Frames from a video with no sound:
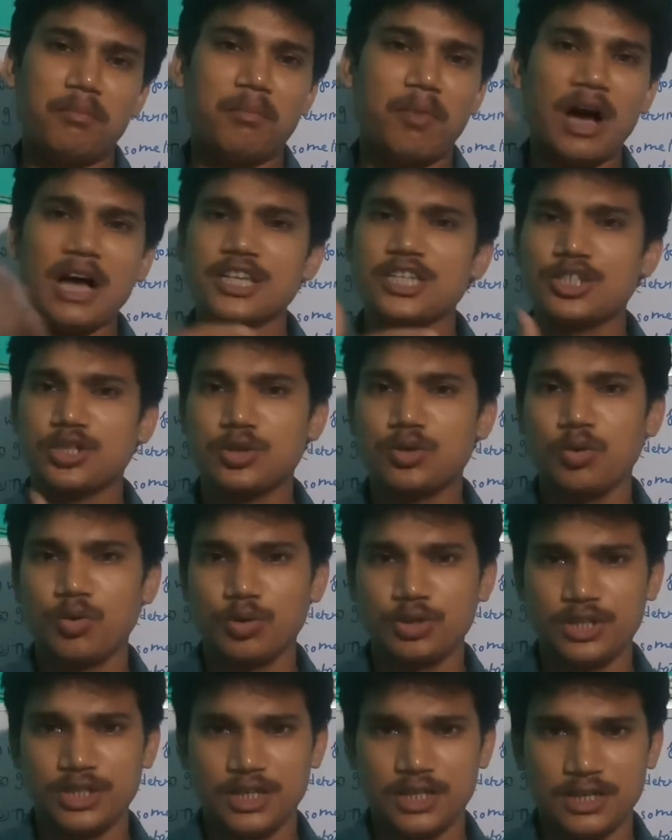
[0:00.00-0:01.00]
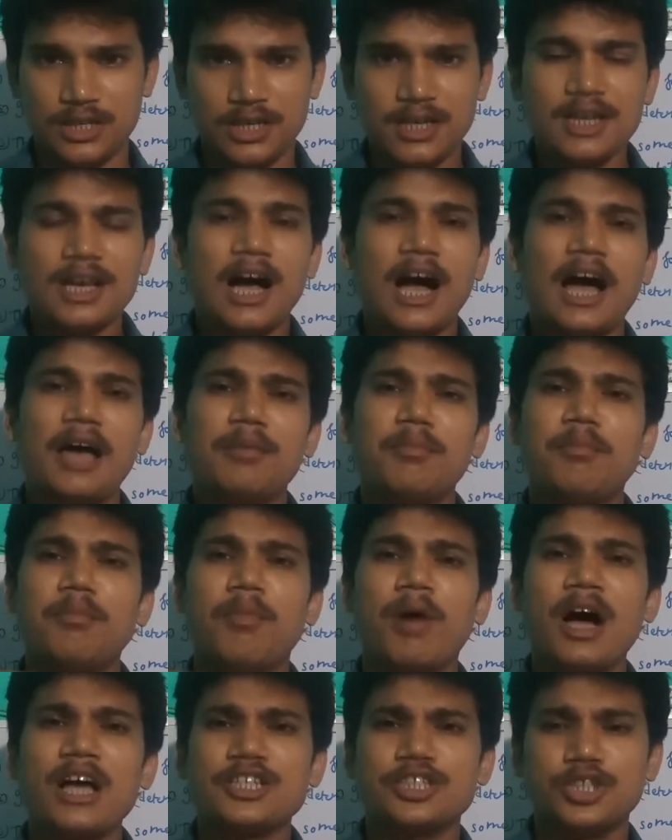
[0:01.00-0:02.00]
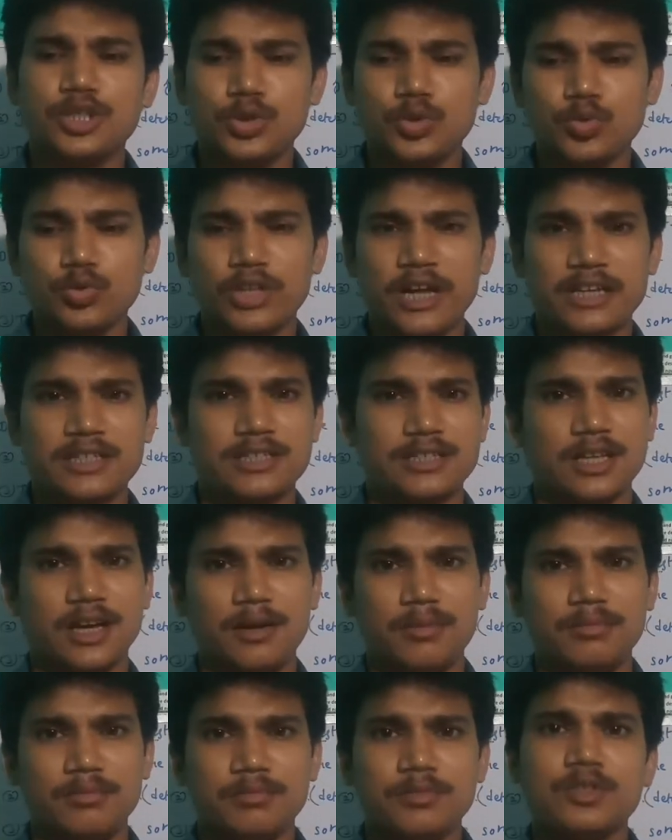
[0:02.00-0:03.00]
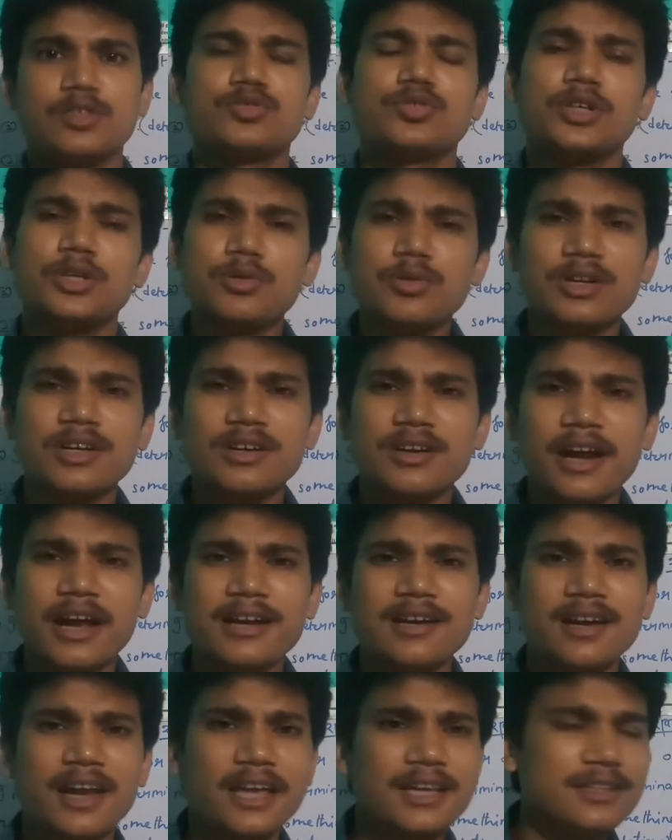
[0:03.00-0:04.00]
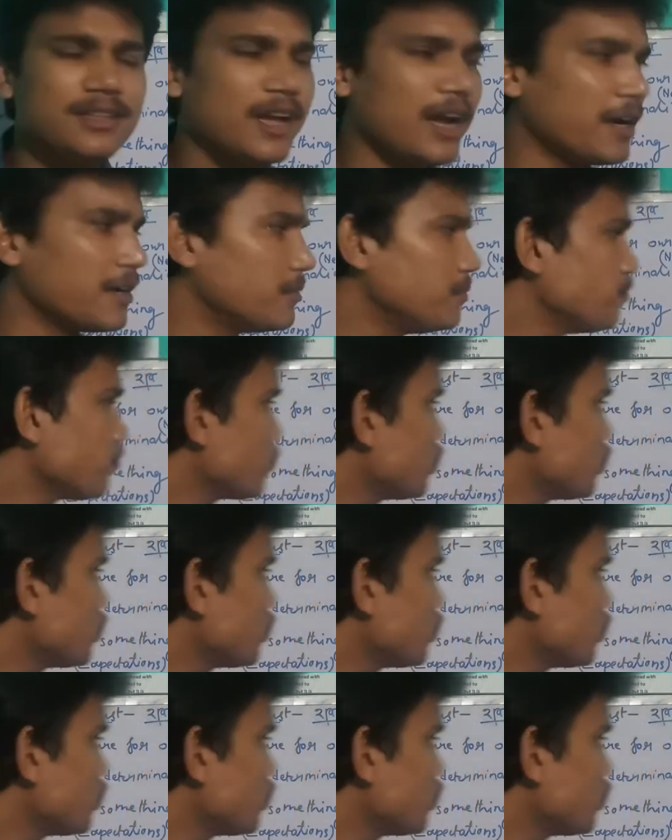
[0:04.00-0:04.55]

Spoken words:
must go there, I must do that sum. So you can write like that.